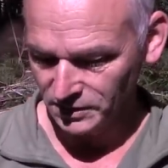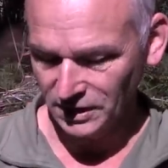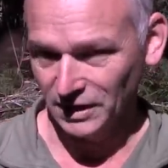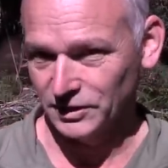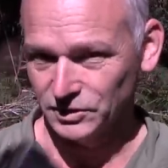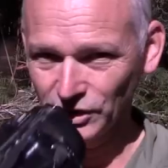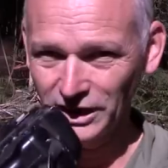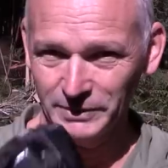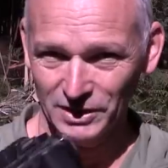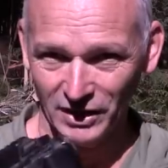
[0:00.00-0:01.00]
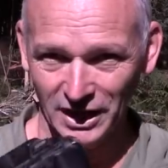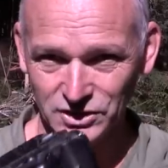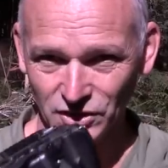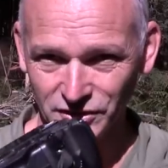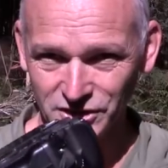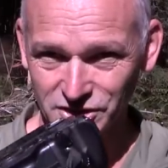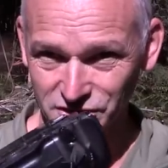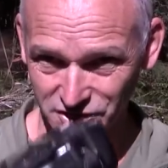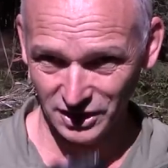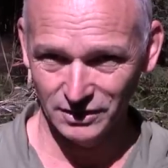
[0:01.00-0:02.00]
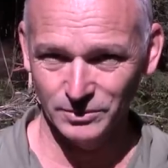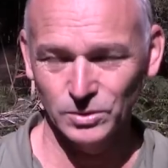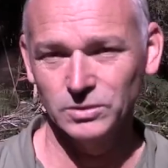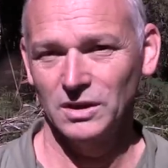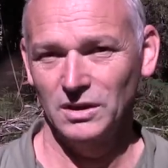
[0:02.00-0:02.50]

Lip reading: Now, the dynamic range on this is terrible.